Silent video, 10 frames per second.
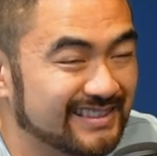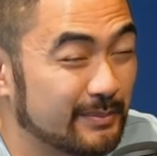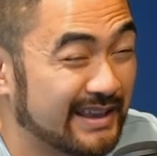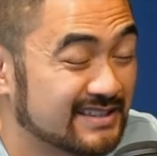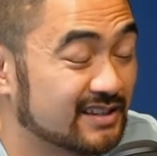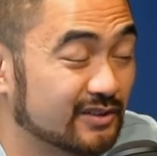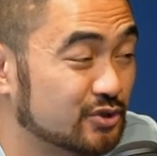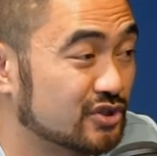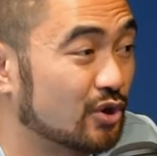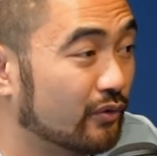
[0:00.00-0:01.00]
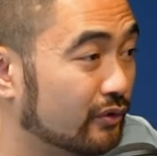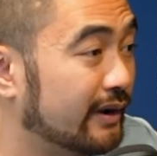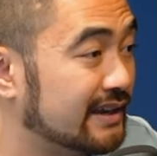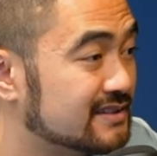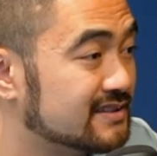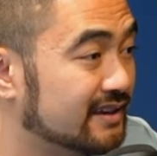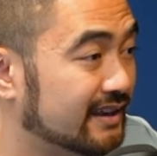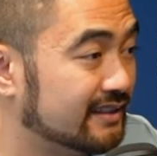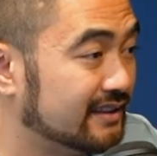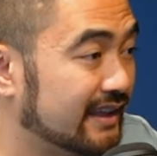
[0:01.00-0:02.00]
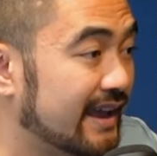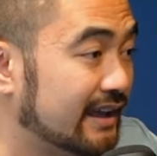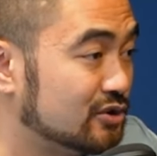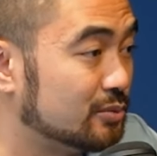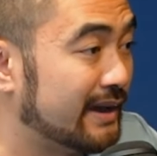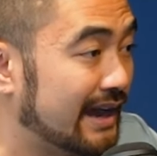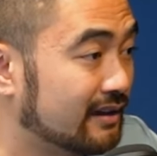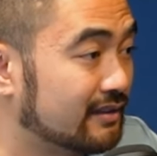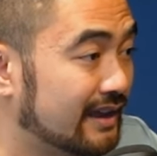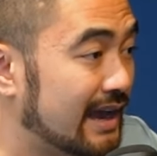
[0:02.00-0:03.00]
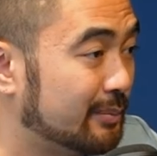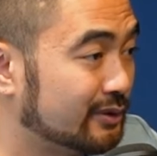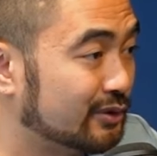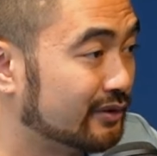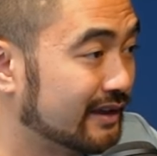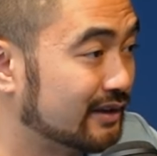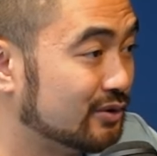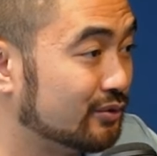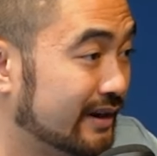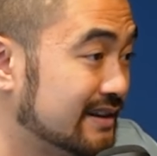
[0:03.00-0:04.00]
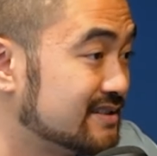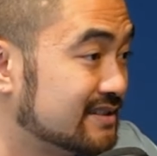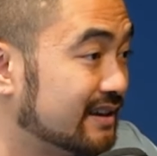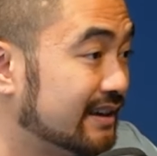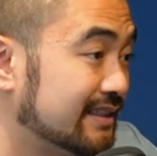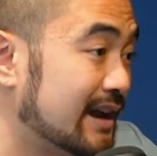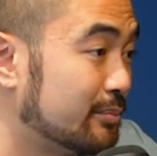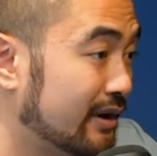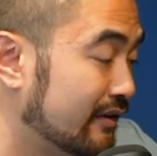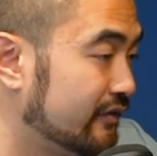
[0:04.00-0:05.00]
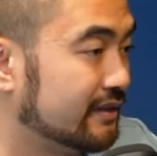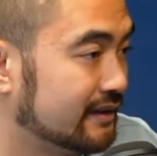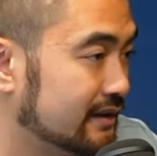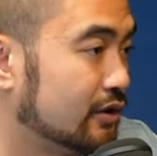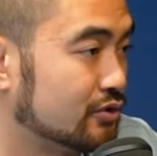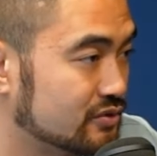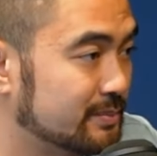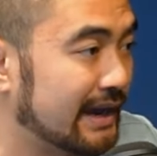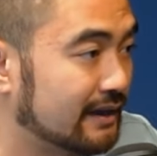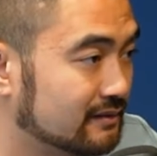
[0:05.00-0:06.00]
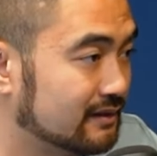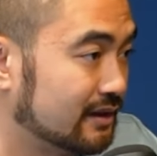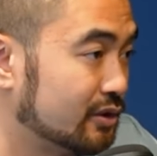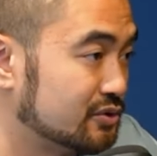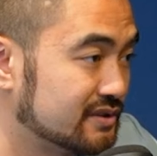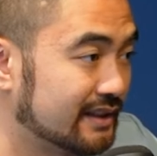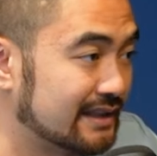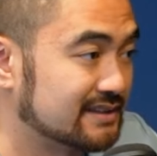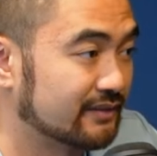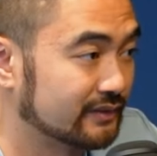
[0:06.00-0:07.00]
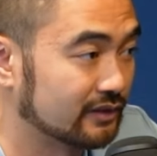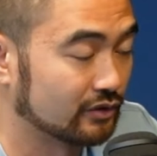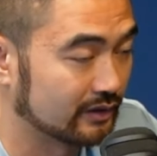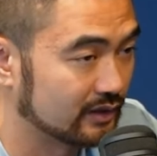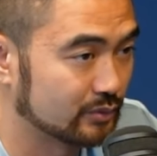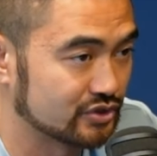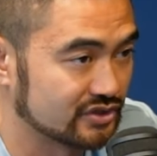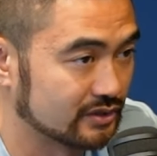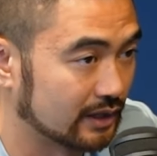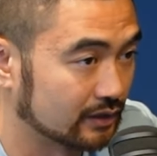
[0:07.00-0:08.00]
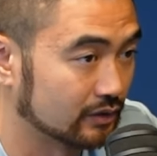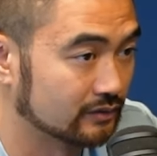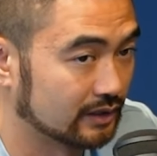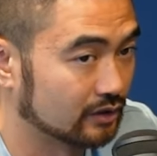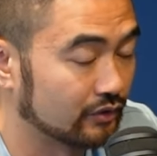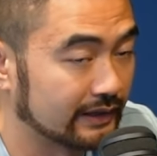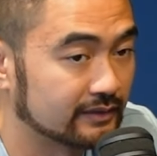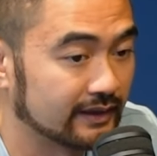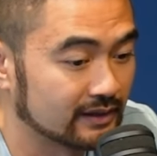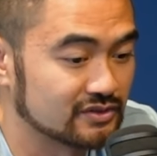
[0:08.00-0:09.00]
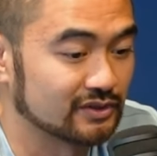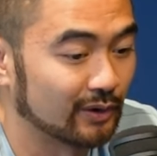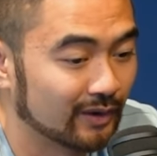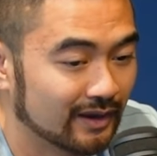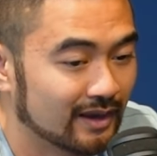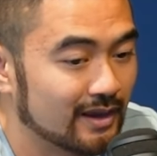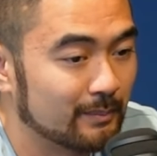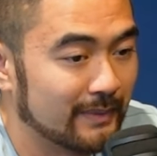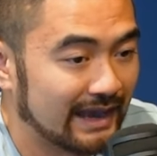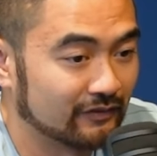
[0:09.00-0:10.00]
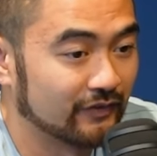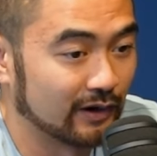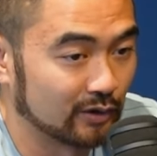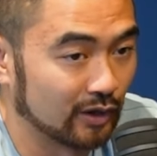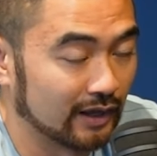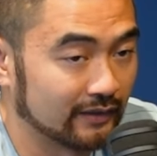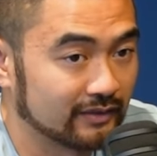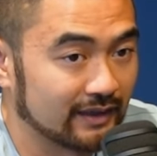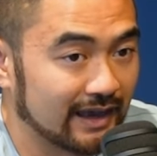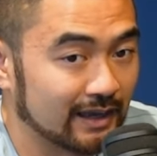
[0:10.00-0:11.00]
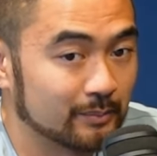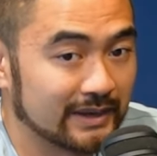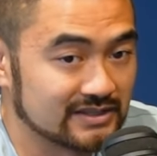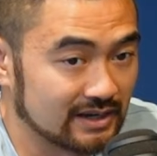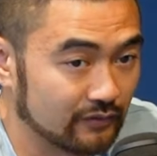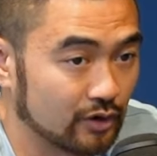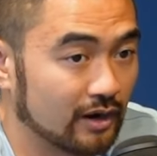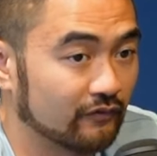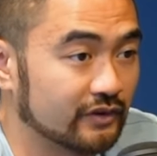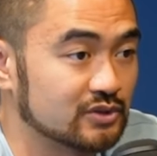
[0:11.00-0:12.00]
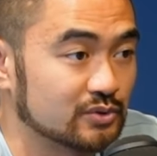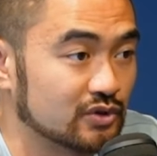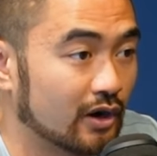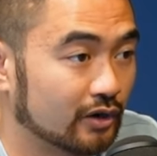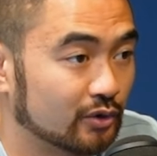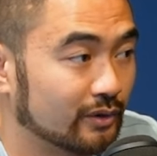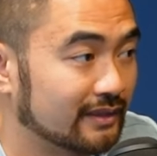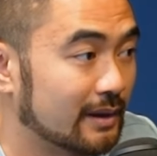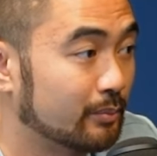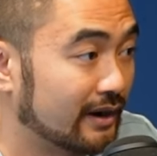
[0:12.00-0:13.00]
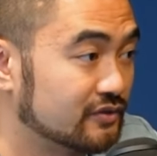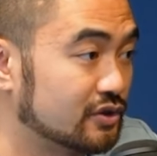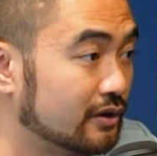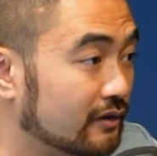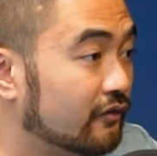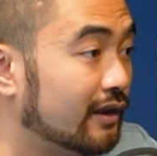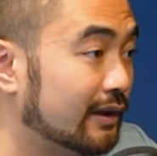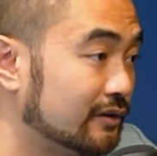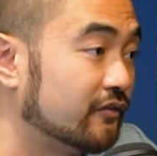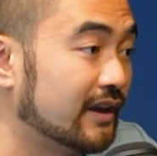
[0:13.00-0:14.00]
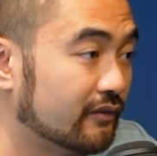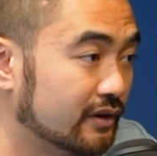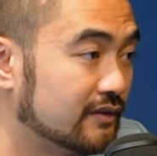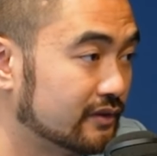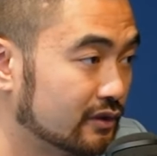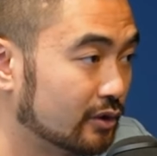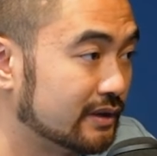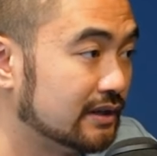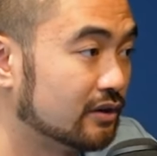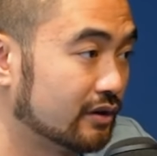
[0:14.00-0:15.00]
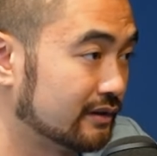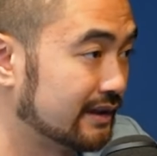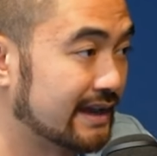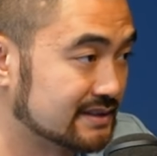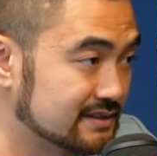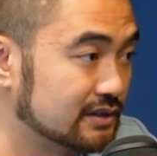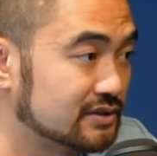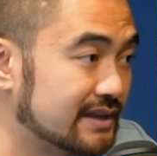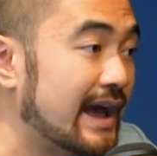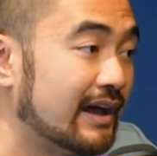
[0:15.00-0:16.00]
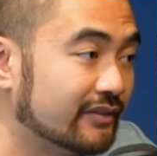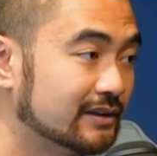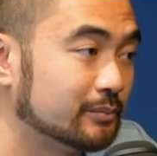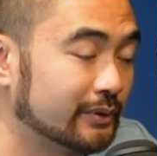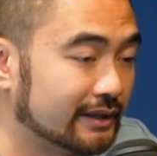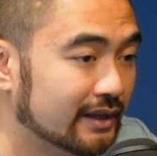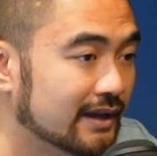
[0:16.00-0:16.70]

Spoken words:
they basically just overraise and then they hand you back the capital that you raised to hit that pref, and then it goes to that 70-30, which is not a great thing. So Matt Faircloth at Best Ever Conference was arguing that prefs are going to fall out of favor, even though he currently has deals that have it. But